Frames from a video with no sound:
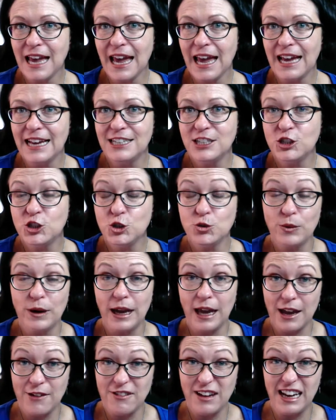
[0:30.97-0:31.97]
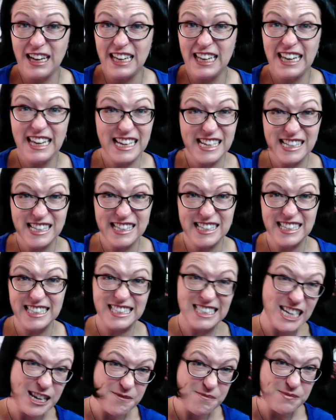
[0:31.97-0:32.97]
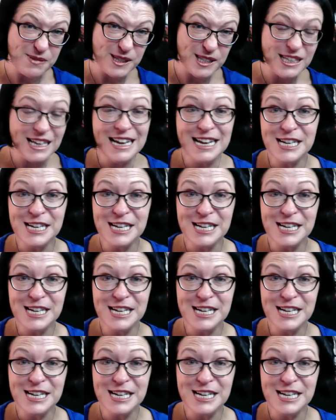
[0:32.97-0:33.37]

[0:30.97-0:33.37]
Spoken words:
and do I have any hints and tips